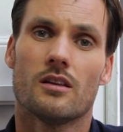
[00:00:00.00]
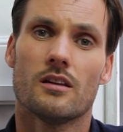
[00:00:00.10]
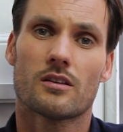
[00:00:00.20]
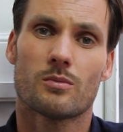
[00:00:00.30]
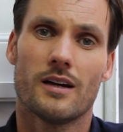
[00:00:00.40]

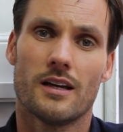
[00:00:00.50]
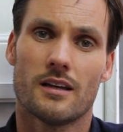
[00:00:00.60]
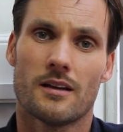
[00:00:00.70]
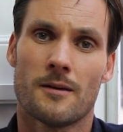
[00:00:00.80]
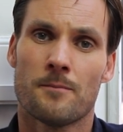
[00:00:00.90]
This
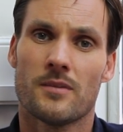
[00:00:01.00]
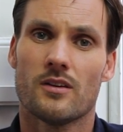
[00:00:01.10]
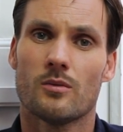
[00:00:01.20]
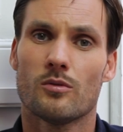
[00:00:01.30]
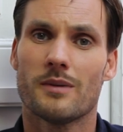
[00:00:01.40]
way,
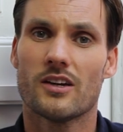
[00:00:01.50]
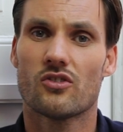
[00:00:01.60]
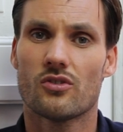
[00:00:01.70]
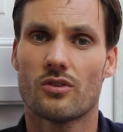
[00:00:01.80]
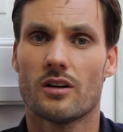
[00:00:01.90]
you will make
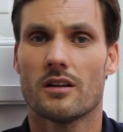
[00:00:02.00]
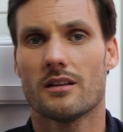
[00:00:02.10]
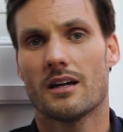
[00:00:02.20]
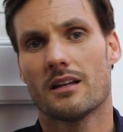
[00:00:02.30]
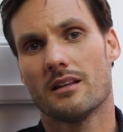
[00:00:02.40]
sure
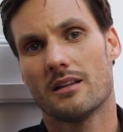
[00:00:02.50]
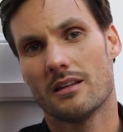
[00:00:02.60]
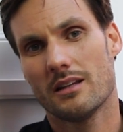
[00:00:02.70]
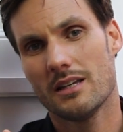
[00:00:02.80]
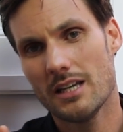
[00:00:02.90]
that
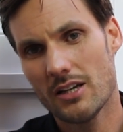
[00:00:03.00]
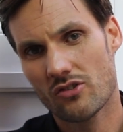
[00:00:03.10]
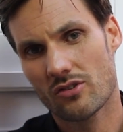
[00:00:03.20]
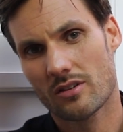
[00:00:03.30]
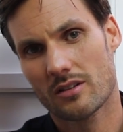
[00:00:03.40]

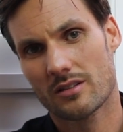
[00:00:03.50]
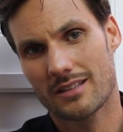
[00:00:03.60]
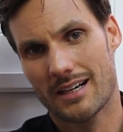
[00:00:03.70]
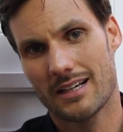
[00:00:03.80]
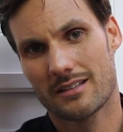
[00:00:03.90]
each
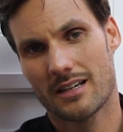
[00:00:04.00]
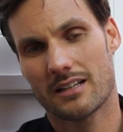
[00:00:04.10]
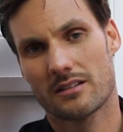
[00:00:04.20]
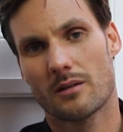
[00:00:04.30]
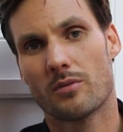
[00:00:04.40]
size
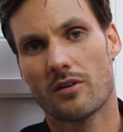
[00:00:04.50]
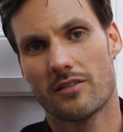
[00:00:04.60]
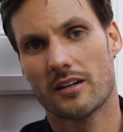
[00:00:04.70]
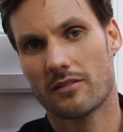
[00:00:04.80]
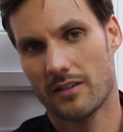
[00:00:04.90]
has a
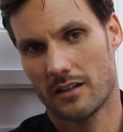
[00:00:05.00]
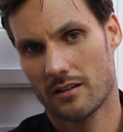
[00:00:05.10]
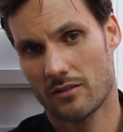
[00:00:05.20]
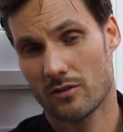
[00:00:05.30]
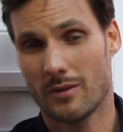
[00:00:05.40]
perfect fit.
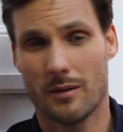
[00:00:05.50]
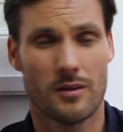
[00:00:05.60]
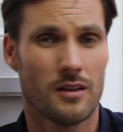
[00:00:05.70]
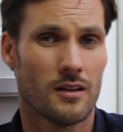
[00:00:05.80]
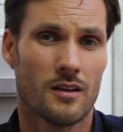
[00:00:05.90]
So
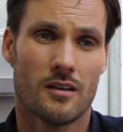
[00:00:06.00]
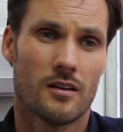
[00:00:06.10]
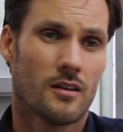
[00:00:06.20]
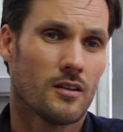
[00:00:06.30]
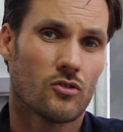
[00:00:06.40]
maybe
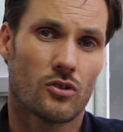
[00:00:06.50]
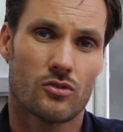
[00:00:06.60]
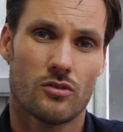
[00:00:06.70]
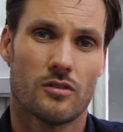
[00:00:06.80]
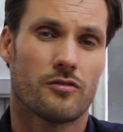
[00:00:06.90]

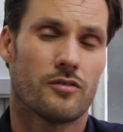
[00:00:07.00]
talk to your